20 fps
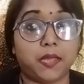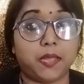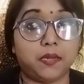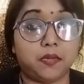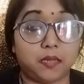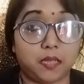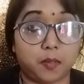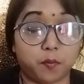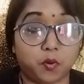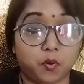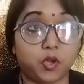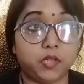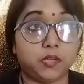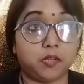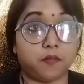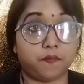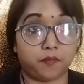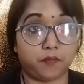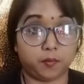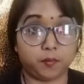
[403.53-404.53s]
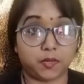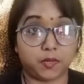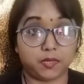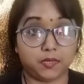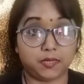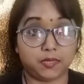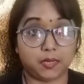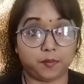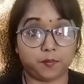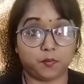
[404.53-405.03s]
avoid the
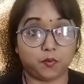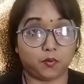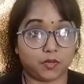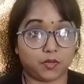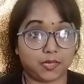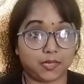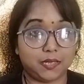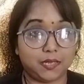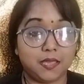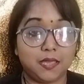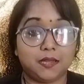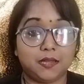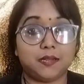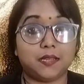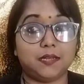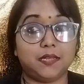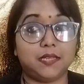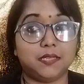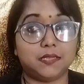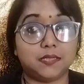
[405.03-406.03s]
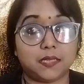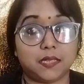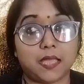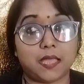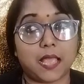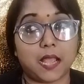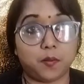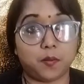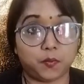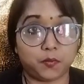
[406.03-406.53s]
favorite game. Okay, then it's
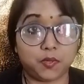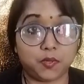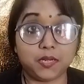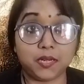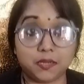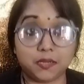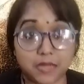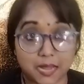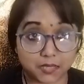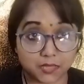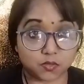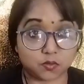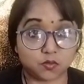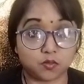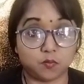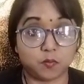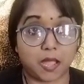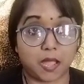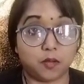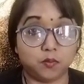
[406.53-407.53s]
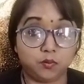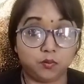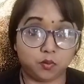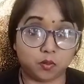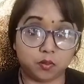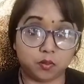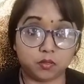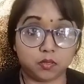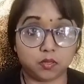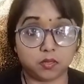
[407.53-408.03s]
help in a classroom.
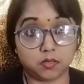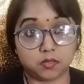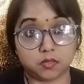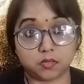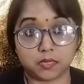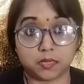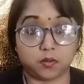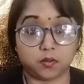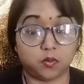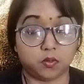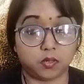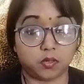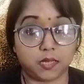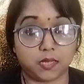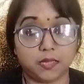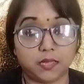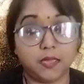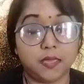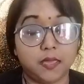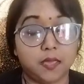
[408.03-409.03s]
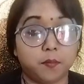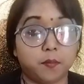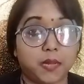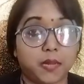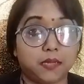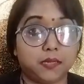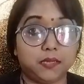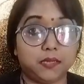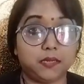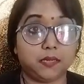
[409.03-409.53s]
Outdoor it's okay,
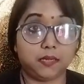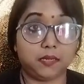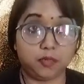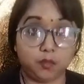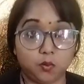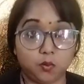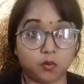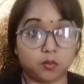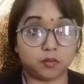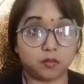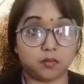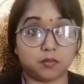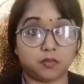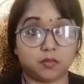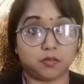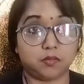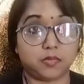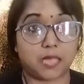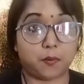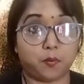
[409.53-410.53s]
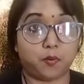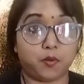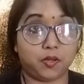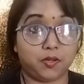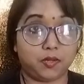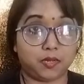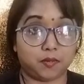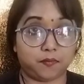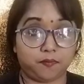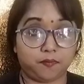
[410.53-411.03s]
but in indoor
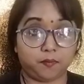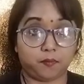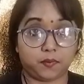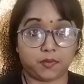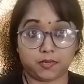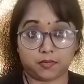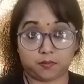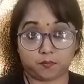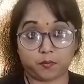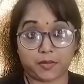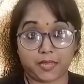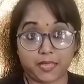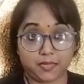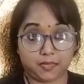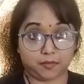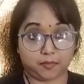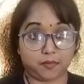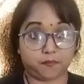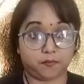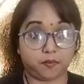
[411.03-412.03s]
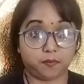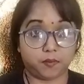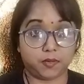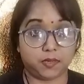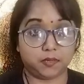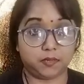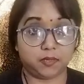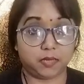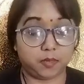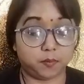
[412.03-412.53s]
avoid the
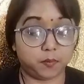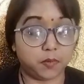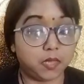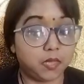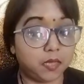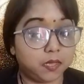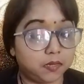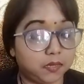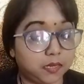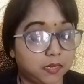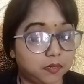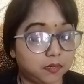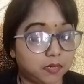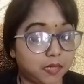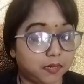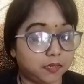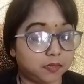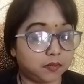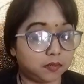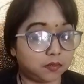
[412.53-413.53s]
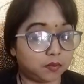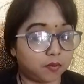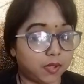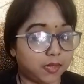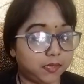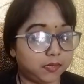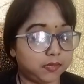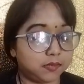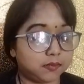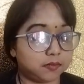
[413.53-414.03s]
favorite game. Then another
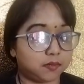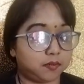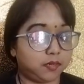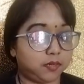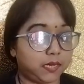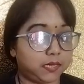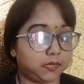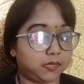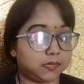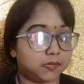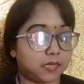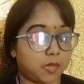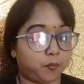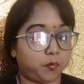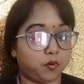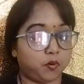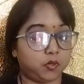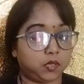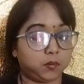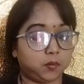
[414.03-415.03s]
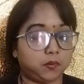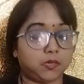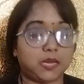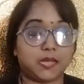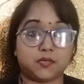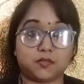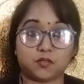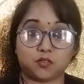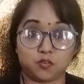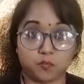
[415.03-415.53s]
one is create a supportive
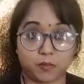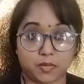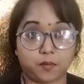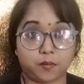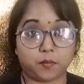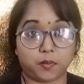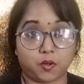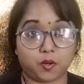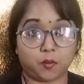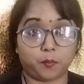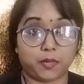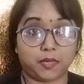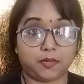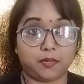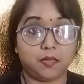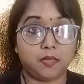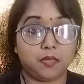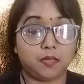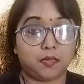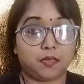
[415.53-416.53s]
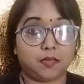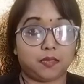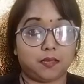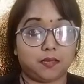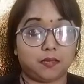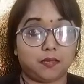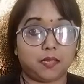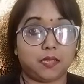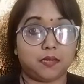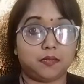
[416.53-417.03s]
classroom environment,
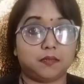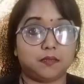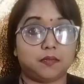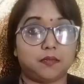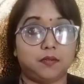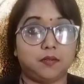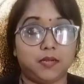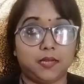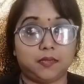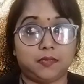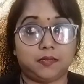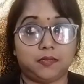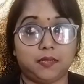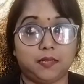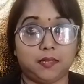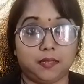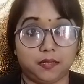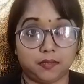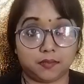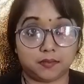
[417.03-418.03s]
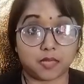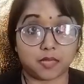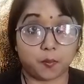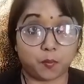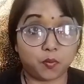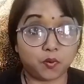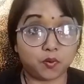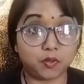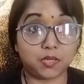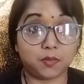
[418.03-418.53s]
and create a
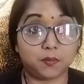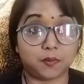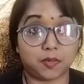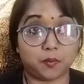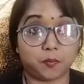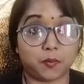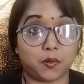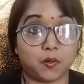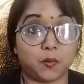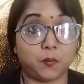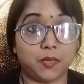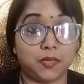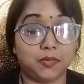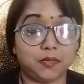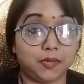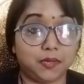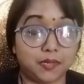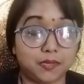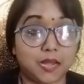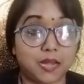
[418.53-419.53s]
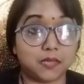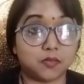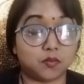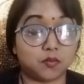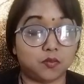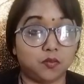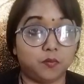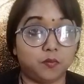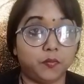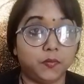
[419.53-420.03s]
supportive environment in a
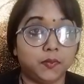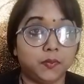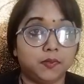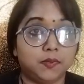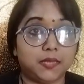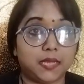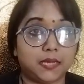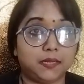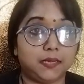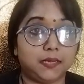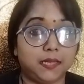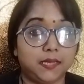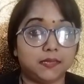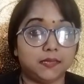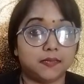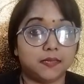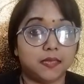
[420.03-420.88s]
classroom, that is